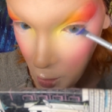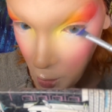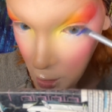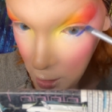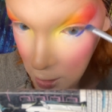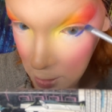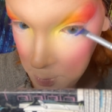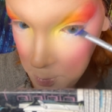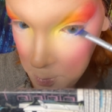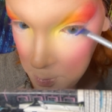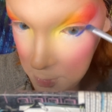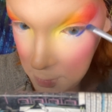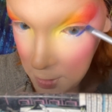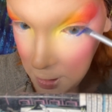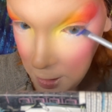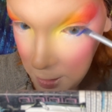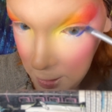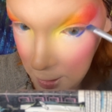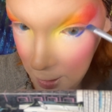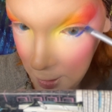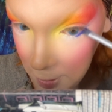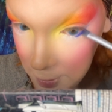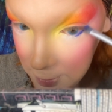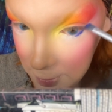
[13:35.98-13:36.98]

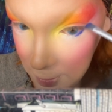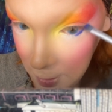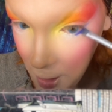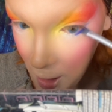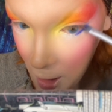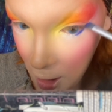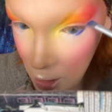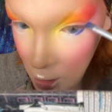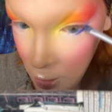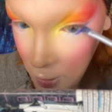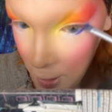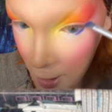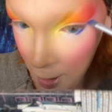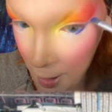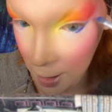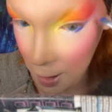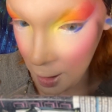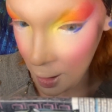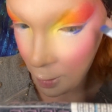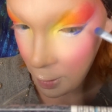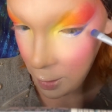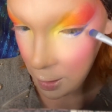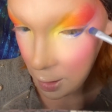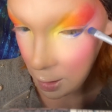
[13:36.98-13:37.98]
immediate under eye
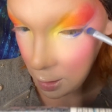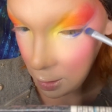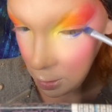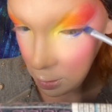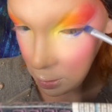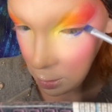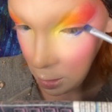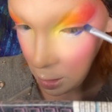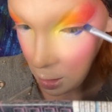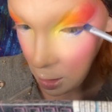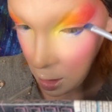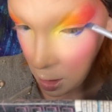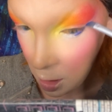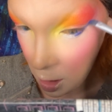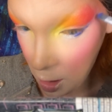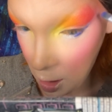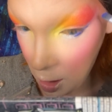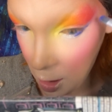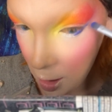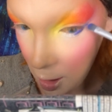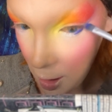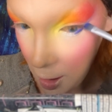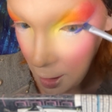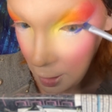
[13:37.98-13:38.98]
area
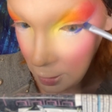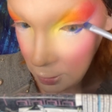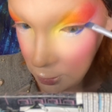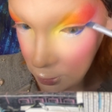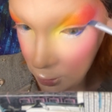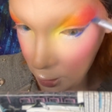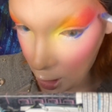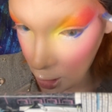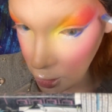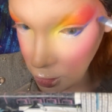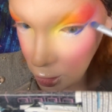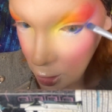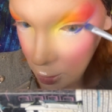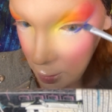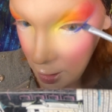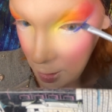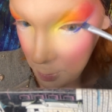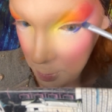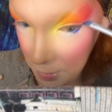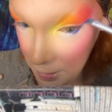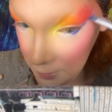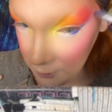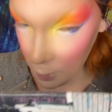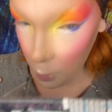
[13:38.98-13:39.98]
and start to create a
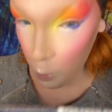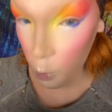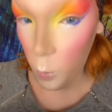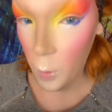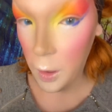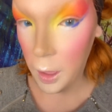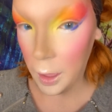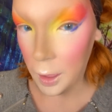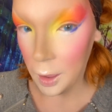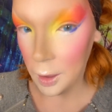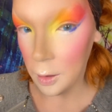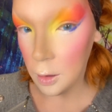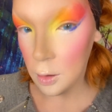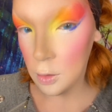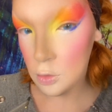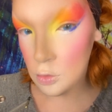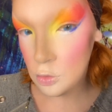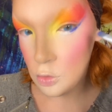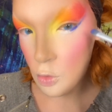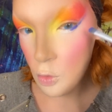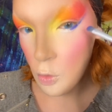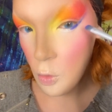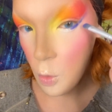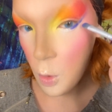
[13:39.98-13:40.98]
bit of a wing
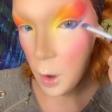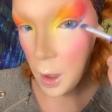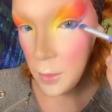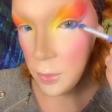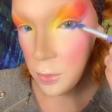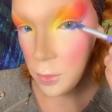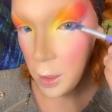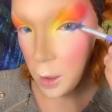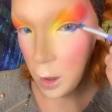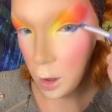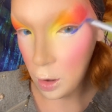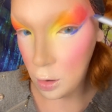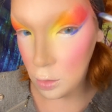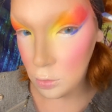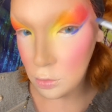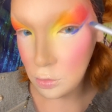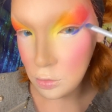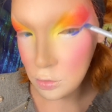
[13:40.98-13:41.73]
right there.